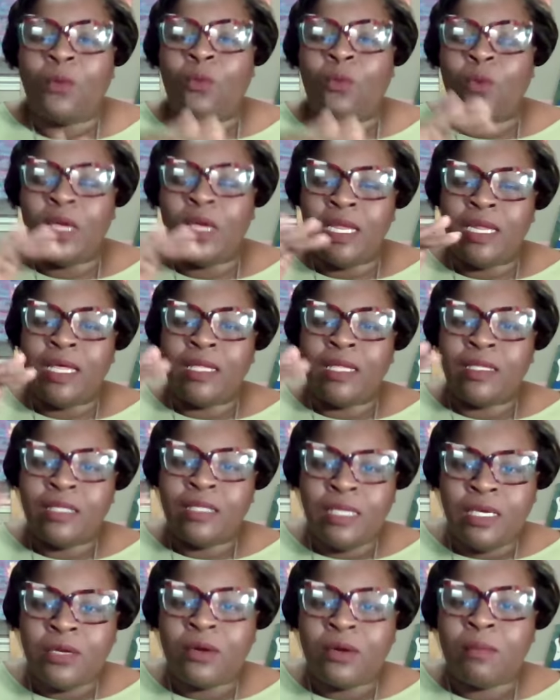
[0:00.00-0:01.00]
When a
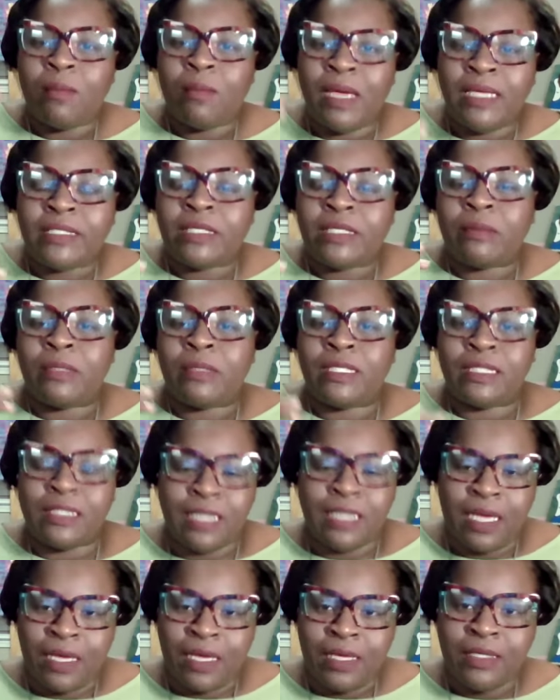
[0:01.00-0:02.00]
leader makes a
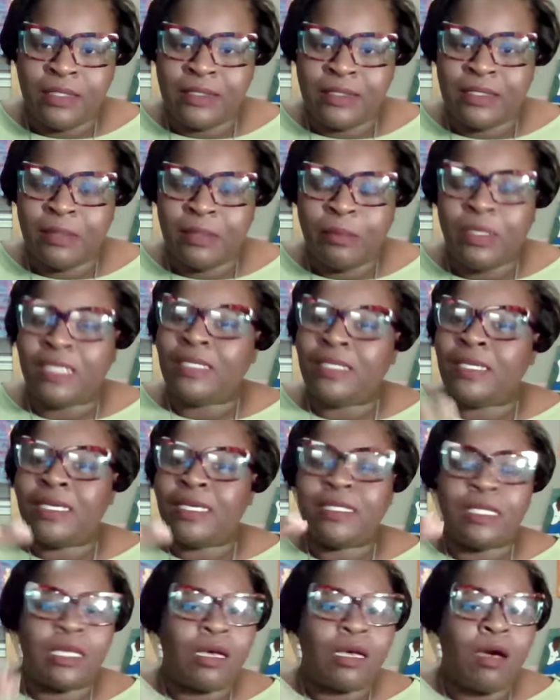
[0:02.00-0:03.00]
mistake but
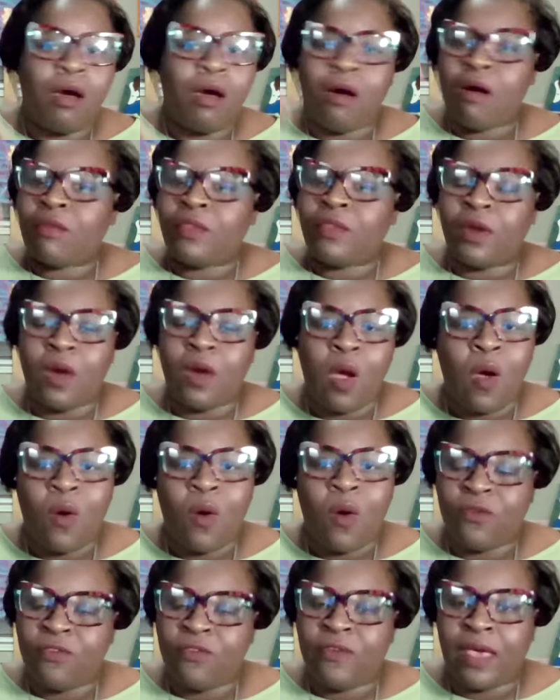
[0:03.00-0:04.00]
doesn't call their
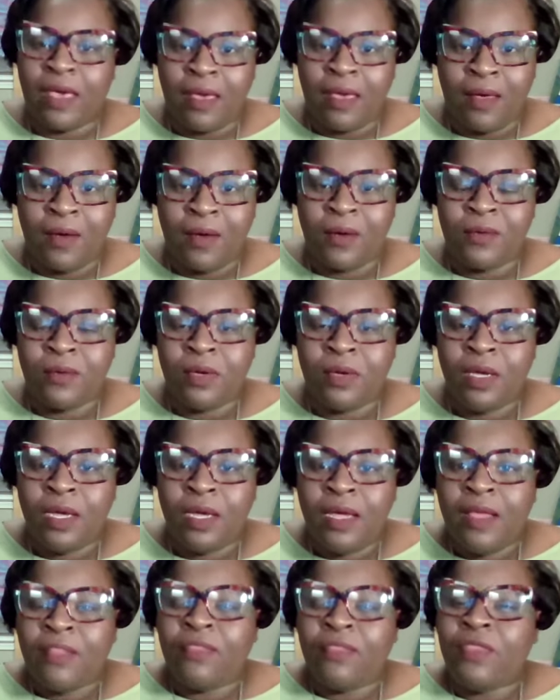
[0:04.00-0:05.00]
own foul,
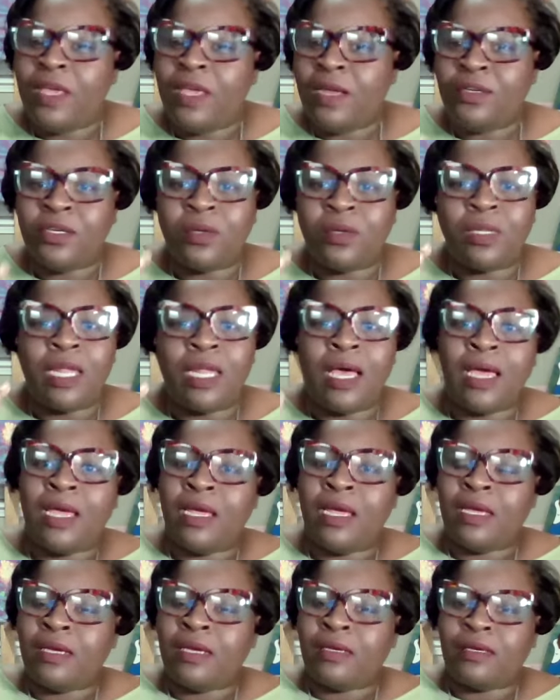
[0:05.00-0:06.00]
then you're
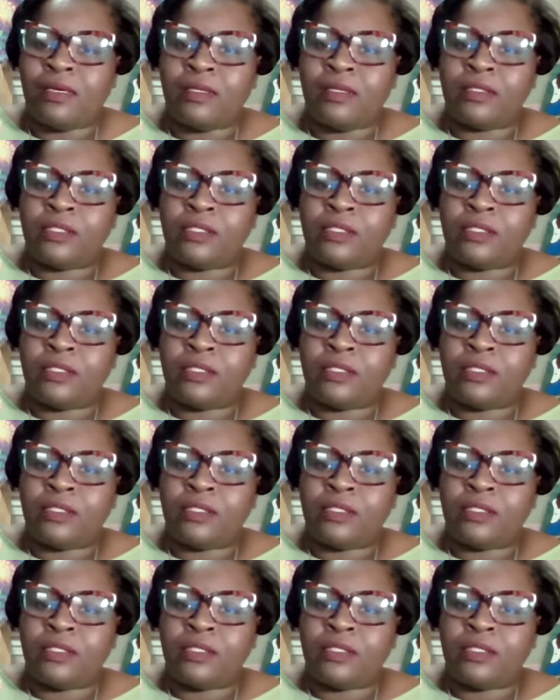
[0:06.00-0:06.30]
like,